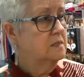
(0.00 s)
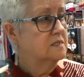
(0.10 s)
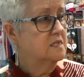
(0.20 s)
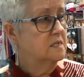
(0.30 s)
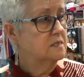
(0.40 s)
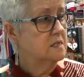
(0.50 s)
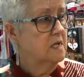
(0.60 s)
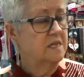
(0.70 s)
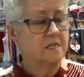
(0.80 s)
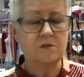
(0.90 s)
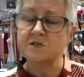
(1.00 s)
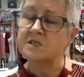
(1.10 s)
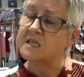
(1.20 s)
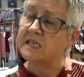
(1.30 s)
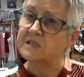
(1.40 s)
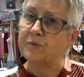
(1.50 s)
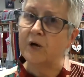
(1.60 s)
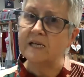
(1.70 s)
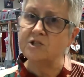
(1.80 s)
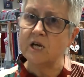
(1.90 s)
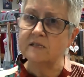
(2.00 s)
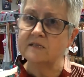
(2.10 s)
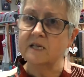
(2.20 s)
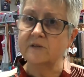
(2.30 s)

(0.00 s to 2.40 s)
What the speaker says: 6. I think there's 6 projects